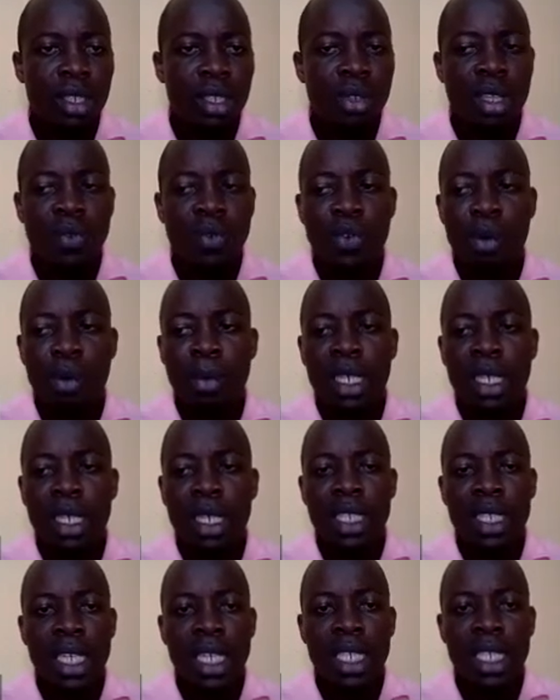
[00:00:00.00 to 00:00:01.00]
So the
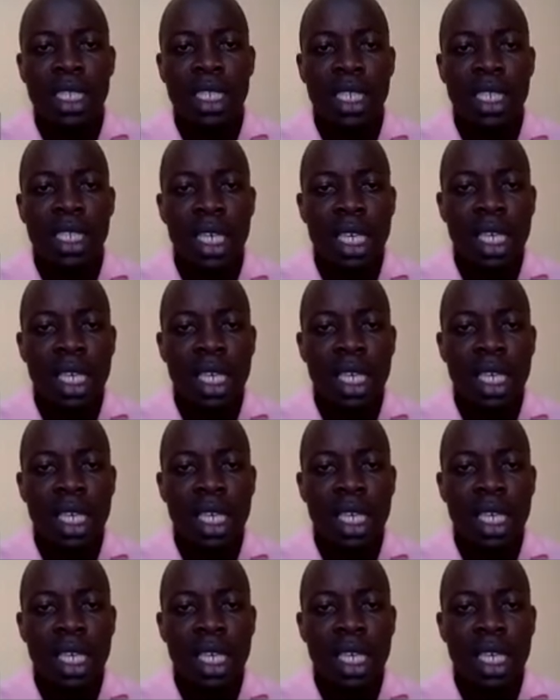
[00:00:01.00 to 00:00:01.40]
formatting that is